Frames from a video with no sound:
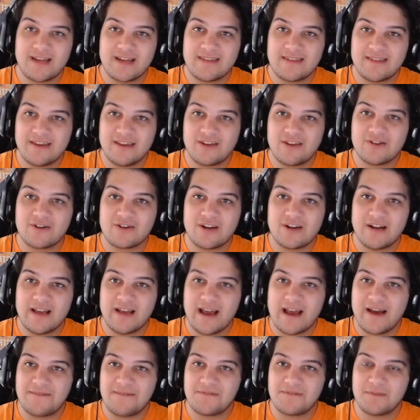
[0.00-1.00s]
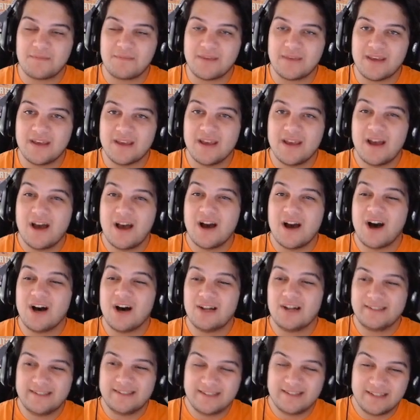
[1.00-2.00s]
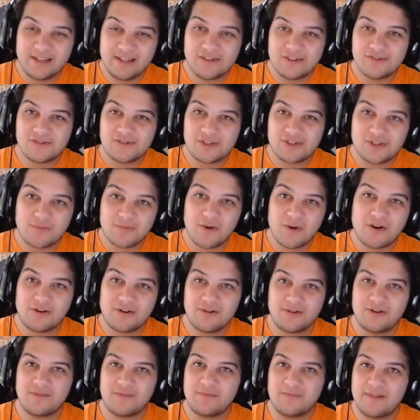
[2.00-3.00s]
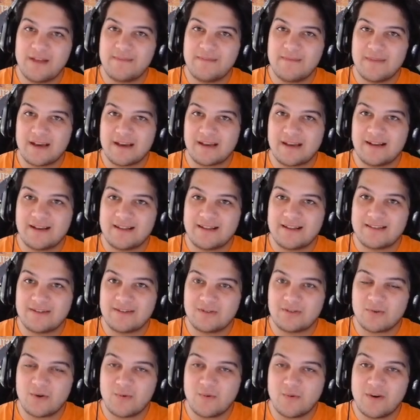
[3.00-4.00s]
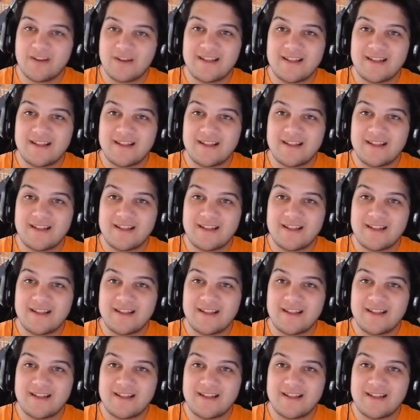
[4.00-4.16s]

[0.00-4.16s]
I think you're going to have to be a little smarter to play MechaGodzilla 21.